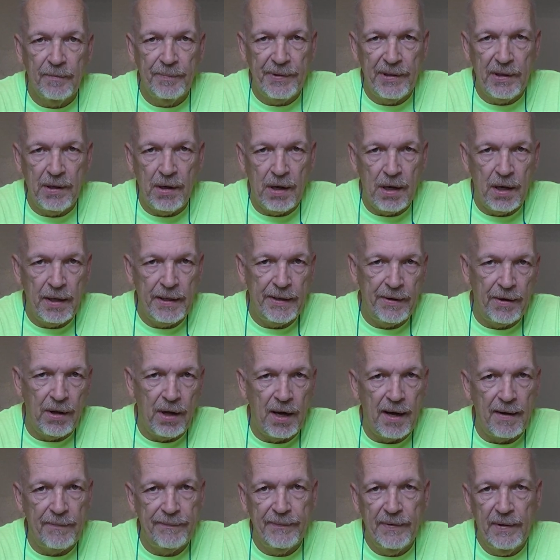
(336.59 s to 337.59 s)
be on and
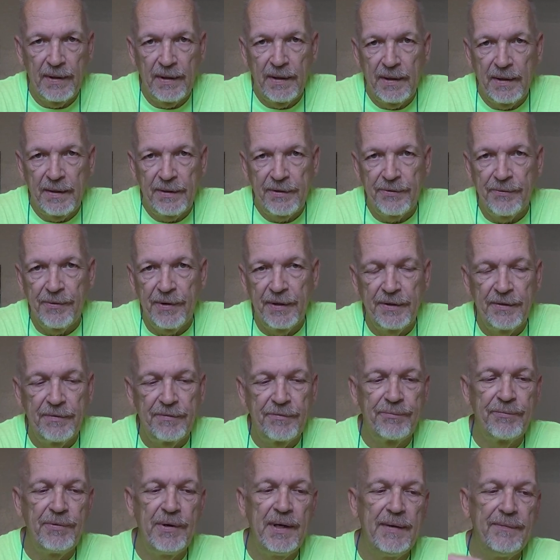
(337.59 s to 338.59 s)
off during the
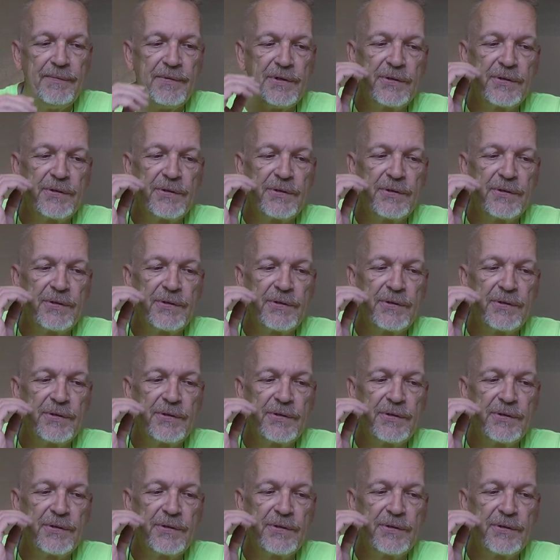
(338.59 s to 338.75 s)
retrieve.